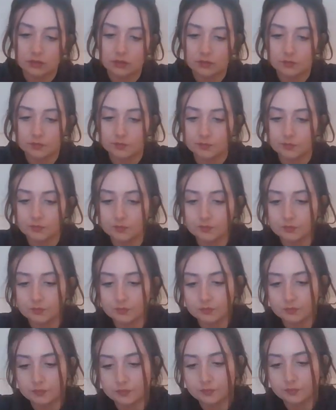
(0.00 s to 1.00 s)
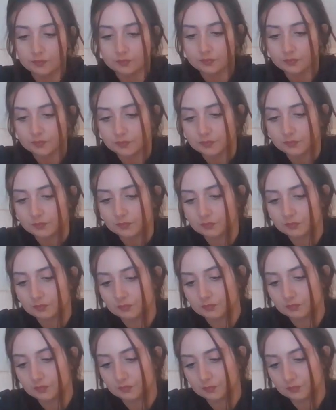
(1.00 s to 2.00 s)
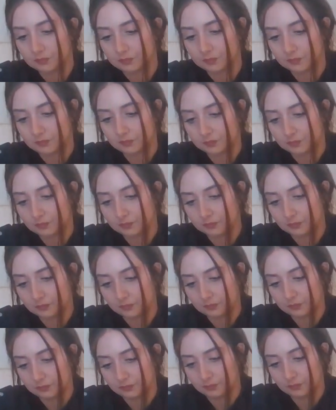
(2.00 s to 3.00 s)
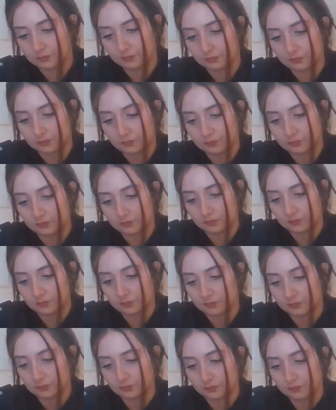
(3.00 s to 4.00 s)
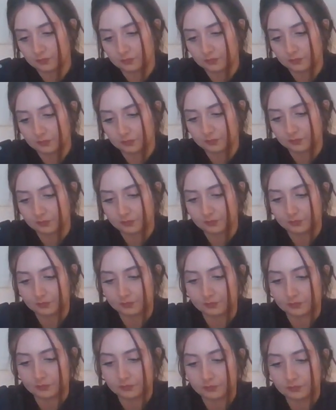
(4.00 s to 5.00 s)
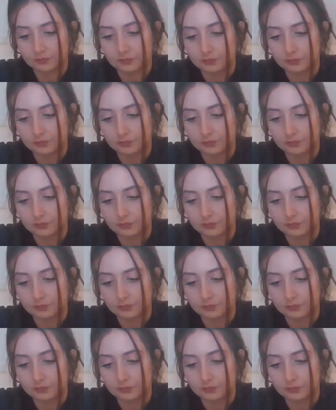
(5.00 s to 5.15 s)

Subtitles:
Nobody speaks.